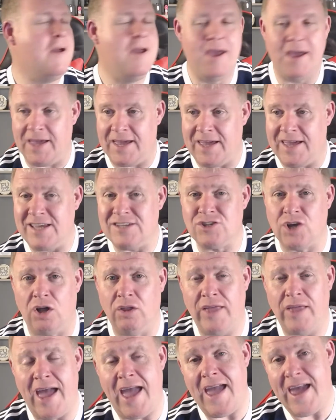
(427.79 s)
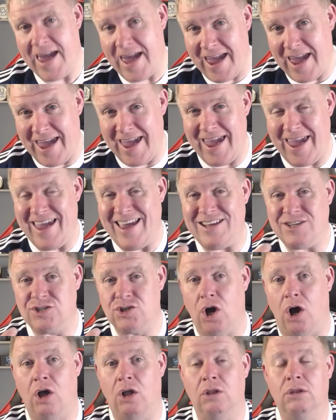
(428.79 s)
It is all there. It is
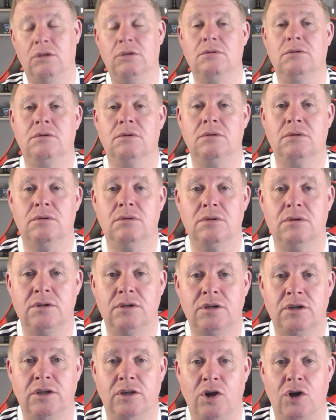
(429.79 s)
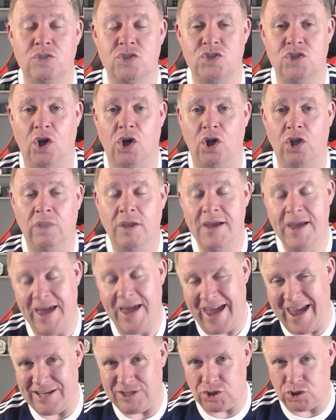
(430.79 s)
all you know, subtle.
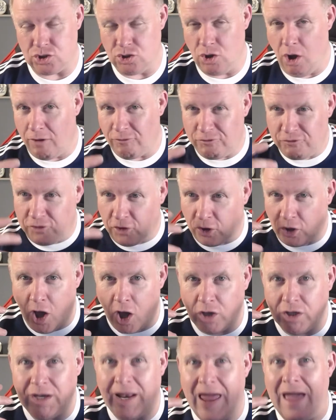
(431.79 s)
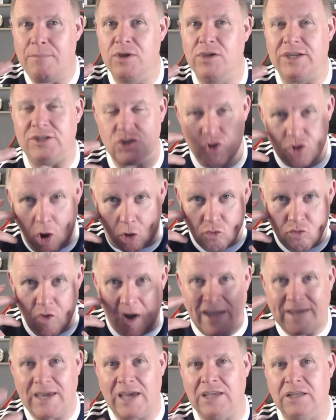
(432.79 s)
It's not full on lemon. It's not
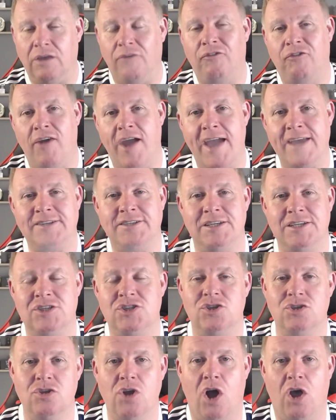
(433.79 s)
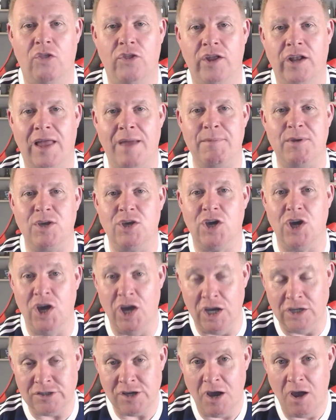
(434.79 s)
right in your face. It's not the lemon
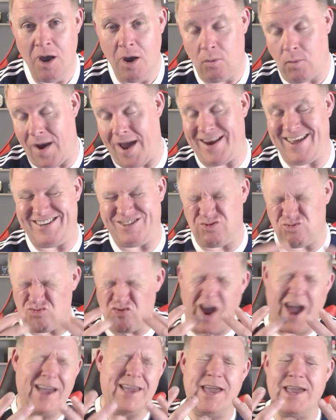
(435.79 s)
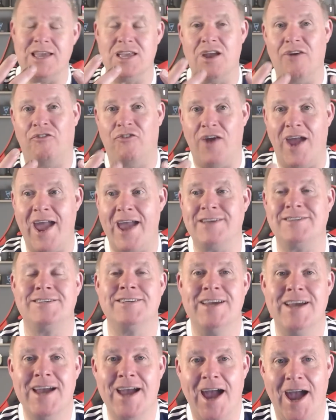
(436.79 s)
curd where it's right in your face
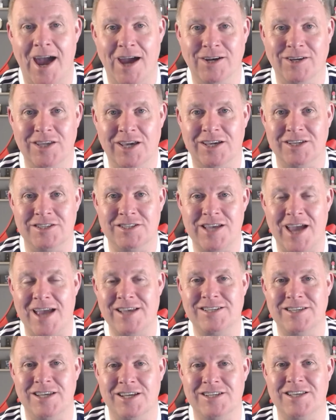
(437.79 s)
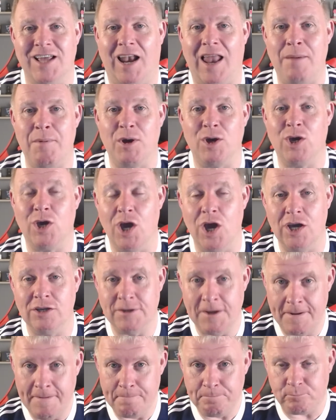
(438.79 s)
and you can taste it. It's a lemon
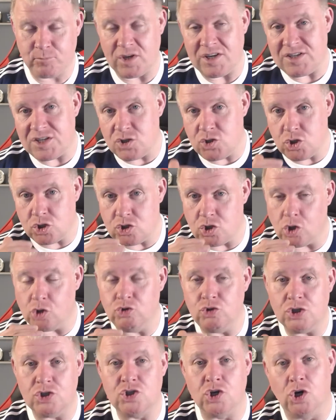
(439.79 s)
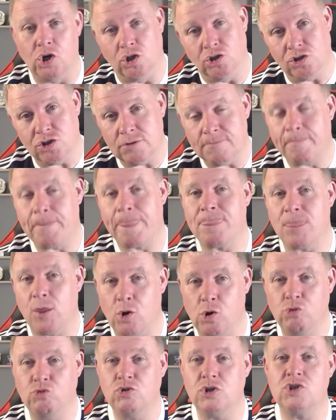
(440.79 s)
curd. This is just undertones,
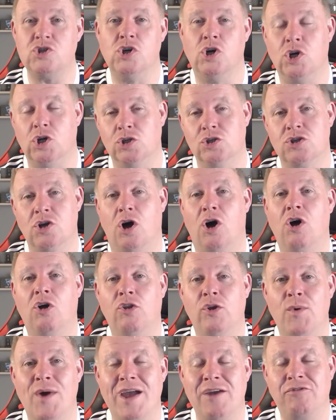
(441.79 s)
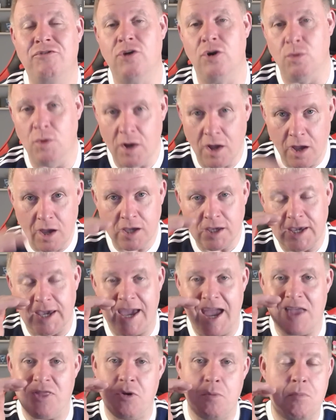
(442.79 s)
undertones all the way through. You're
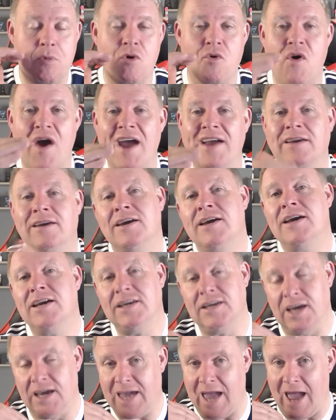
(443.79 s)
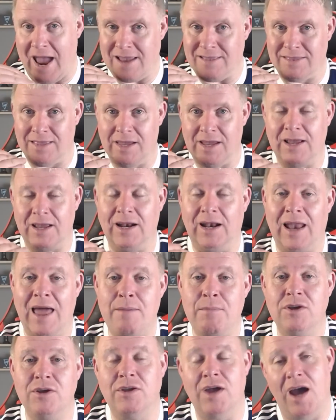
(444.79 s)
getting the meringue, you're getting the
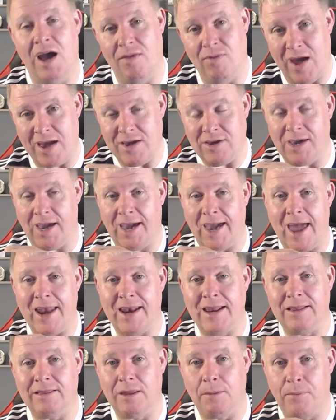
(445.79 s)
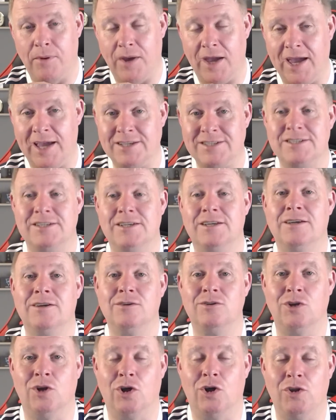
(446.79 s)
lemon, and then you're getting the base,
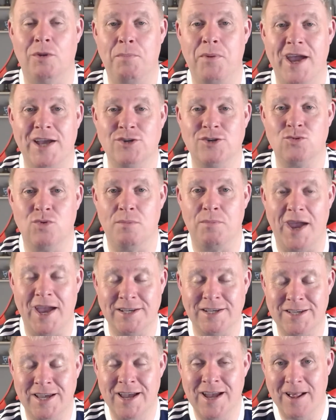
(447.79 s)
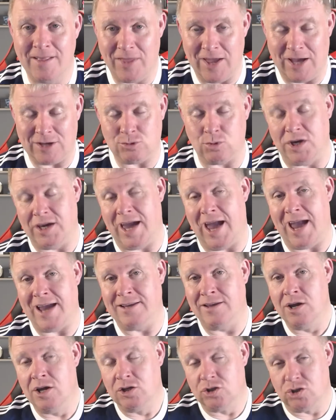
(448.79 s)
you know, the pastry base. That's what you're getting.